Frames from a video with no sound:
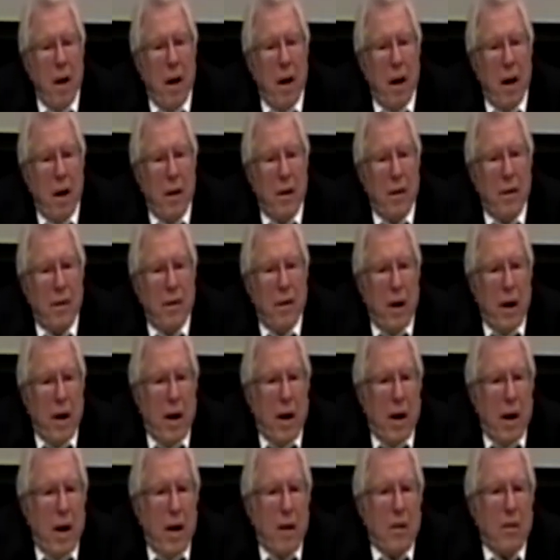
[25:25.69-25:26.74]
and there
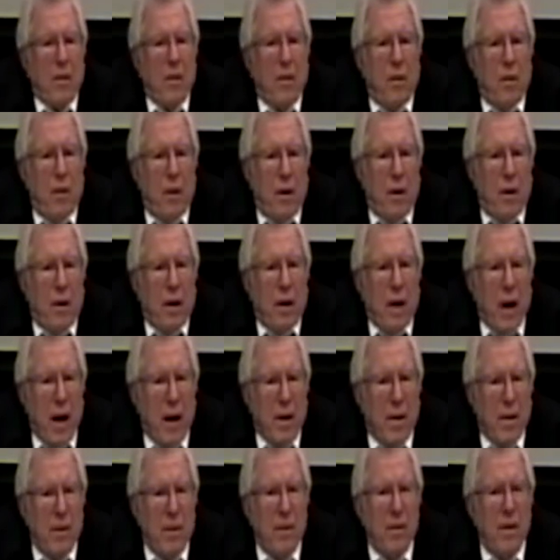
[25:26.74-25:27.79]
I had to learn
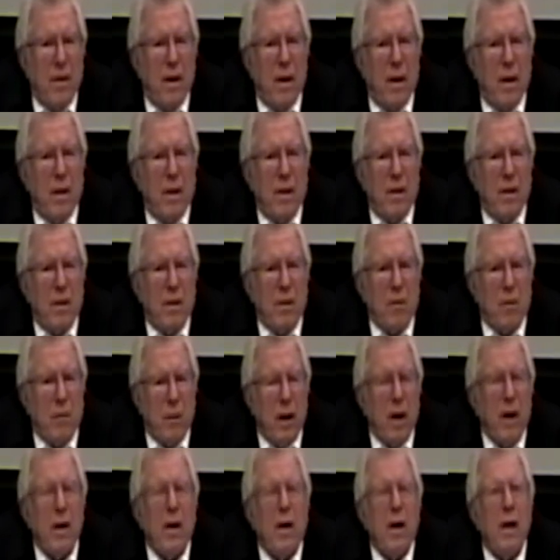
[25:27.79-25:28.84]
Latin and
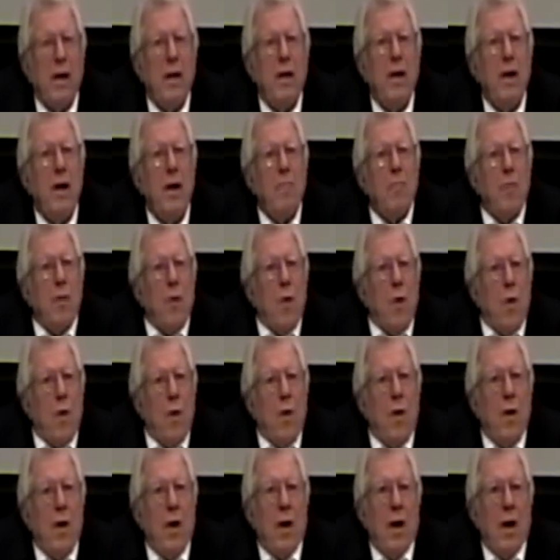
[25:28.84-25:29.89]
Greek and
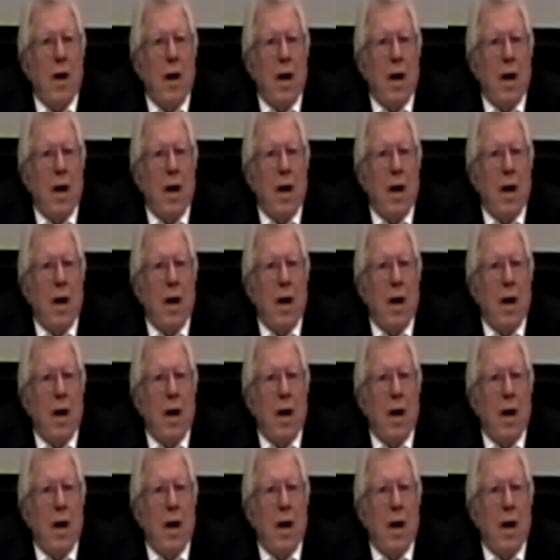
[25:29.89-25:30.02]
Hebrew,